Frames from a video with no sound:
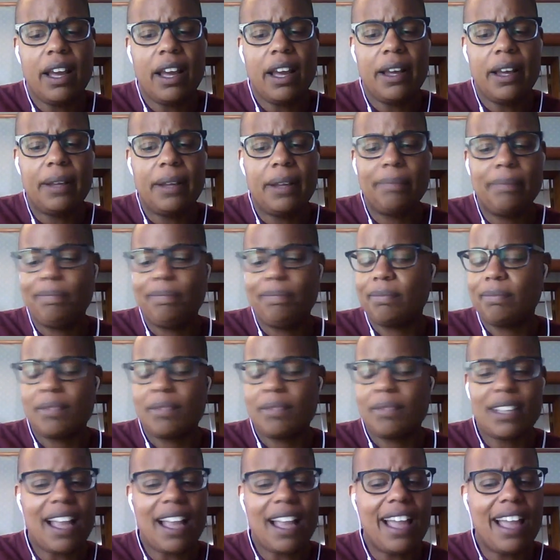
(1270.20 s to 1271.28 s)

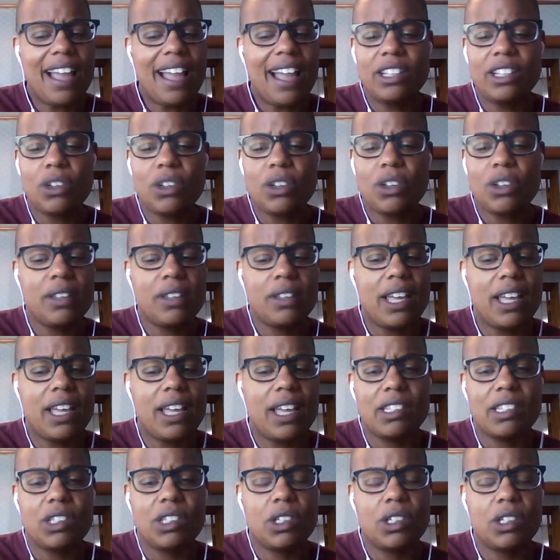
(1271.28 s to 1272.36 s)
I had
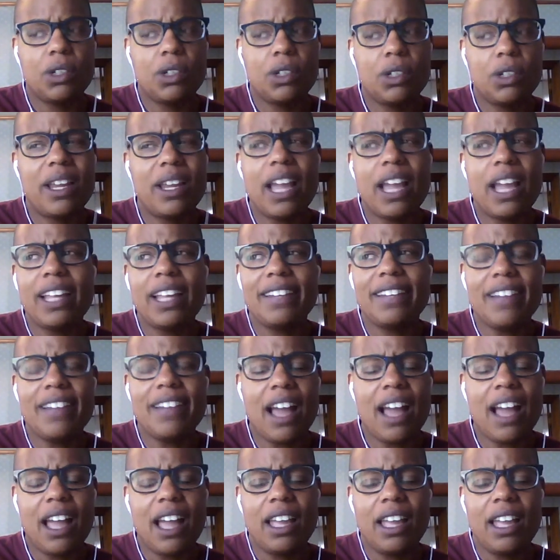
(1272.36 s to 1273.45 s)
internalized it too. And I had
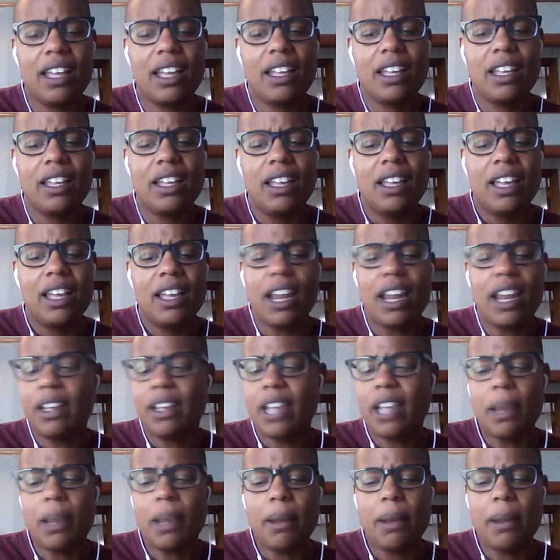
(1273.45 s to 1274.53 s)
not,
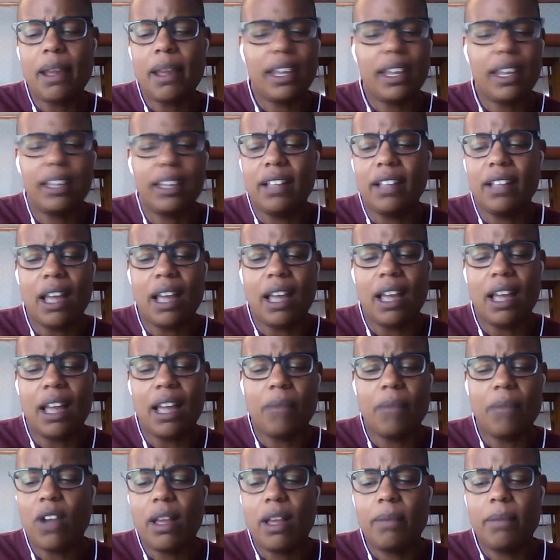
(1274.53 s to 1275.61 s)
I'm
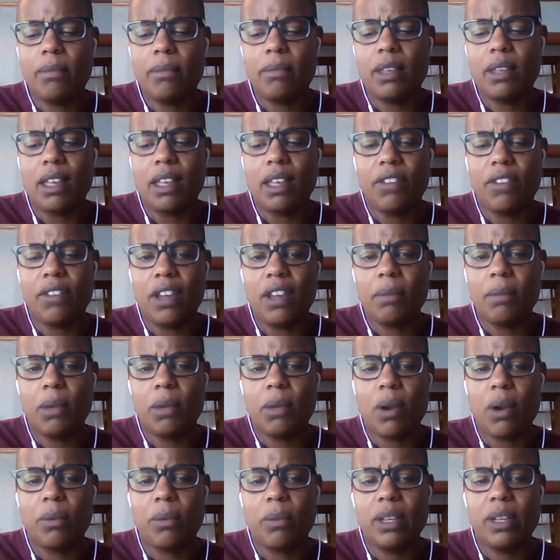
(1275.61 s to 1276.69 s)
from a
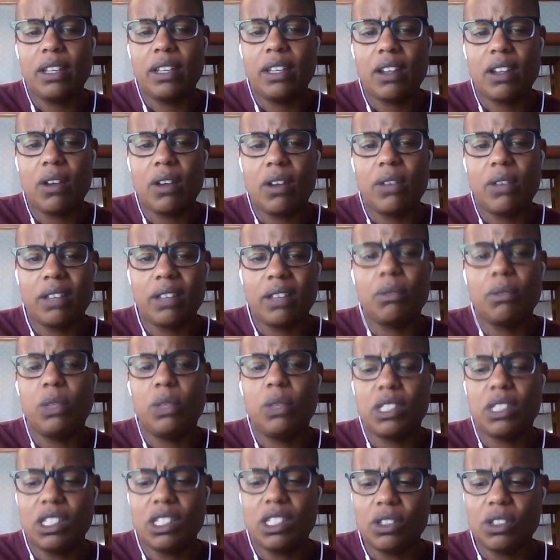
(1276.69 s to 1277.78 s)
family where we,
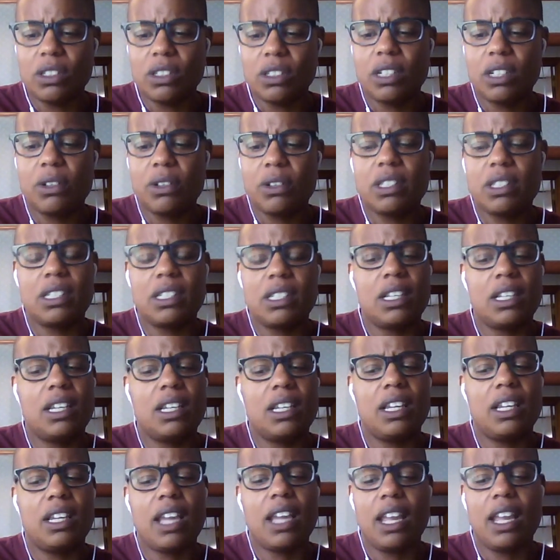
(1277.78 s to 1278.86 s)
we center
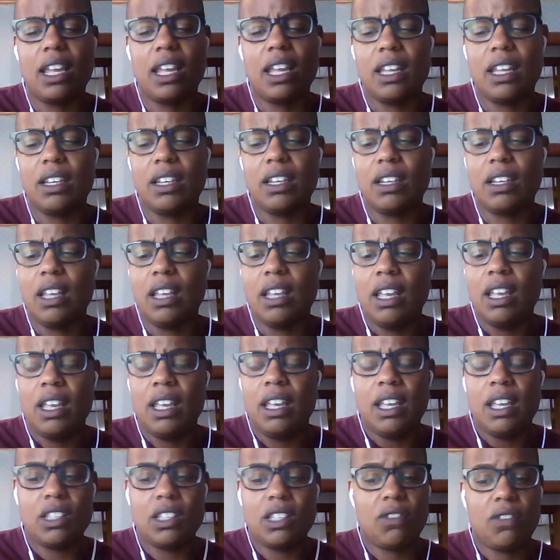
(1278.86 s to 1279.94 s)
literacy, and
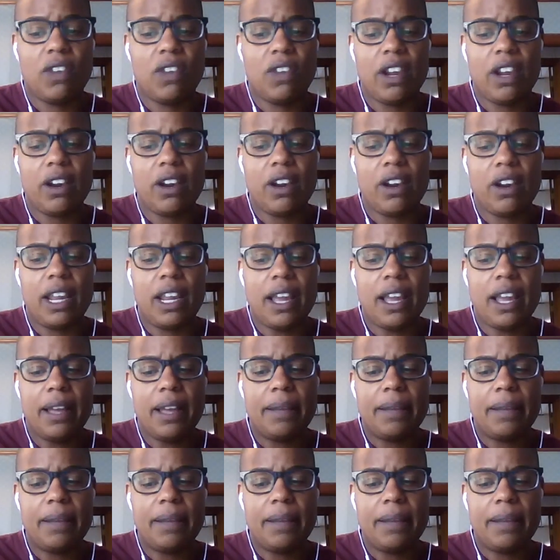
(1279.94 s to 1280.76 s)
it's a very,